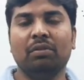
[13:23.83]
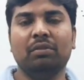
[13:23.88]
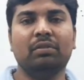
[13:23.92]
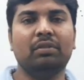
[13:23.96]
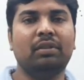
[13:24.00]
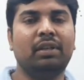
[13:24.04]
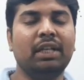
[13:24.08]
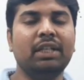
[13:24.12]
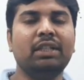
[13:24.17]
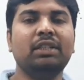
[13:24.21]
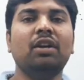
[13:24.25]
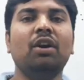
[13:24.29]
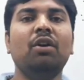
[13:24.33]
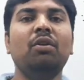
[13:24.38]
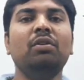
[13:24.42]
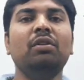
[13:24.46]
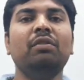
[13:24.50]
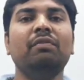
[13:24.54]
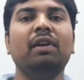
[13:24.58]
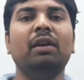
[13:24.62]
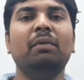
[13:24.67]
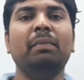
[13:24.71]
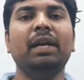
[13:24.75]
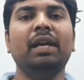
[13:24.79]
Discount
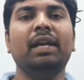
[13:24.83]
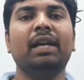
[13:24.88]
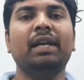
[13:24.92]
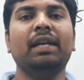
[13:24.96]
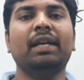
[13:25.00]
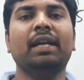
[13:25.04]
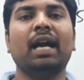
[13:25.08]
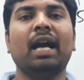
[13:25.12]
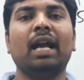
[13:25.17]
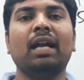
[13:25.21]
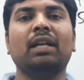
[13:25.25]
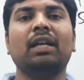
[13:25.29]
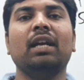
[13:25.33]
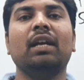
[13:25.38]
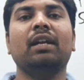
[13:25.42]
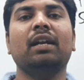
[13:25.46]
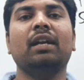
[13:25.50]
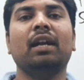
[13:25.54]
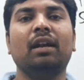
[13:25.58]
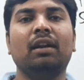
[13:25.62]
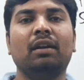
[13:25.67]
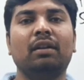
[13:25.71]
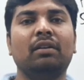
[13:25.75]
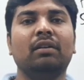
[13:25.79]
will be
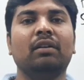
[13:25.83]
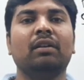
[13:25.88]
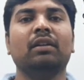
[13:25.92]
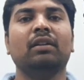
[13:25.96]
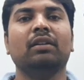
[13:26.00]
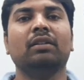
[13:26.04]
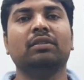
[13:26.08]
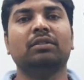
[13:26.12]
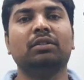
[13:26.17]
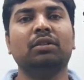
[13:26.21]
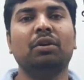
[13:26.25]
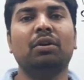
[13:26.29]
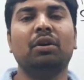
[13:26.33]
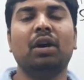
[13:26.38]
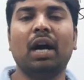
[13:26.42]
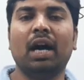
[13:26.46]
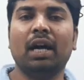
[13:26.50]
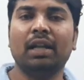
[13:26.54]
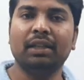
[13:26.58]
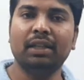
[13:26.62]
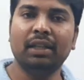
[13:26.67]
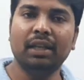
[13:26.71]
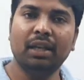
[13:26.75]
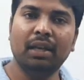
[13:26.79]
calculated so
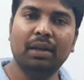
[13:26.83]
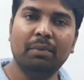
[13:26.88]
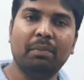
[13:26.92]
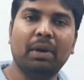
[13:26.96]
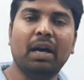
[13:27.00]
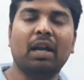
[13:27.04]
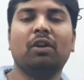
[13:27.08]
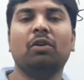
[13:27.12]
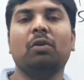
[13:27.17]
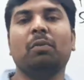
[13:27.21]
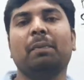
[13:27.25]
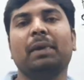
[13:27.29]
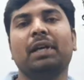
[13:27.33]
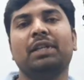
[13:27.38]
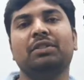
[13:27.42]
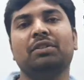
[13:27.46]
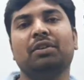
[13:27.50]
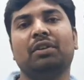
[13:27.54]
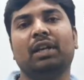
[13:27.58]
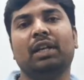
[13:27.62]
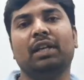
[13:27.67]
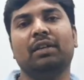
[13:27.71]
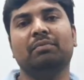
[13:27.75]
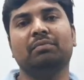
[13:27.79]
on the market price
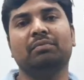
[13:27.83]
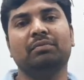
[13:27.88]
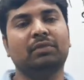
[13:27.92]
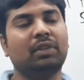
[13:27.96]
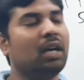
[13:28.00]
only.